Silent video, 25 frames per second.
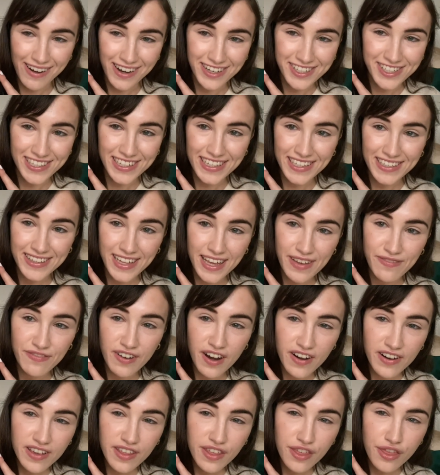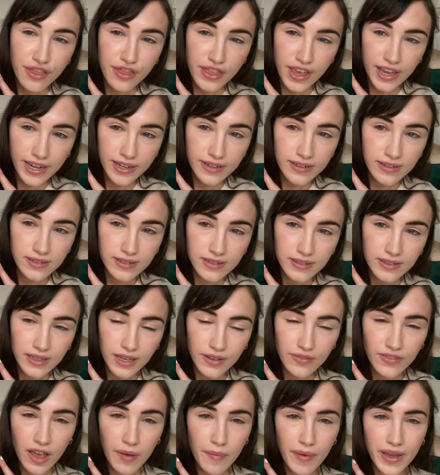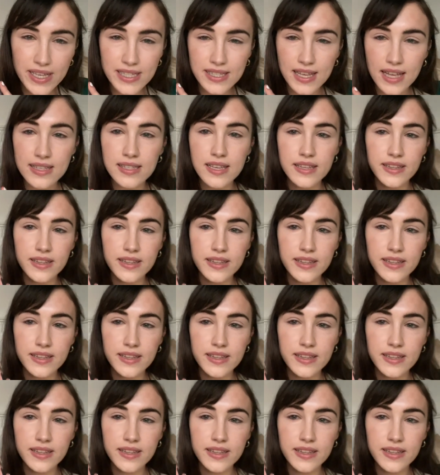Actually, they're very thin, if that makes sense.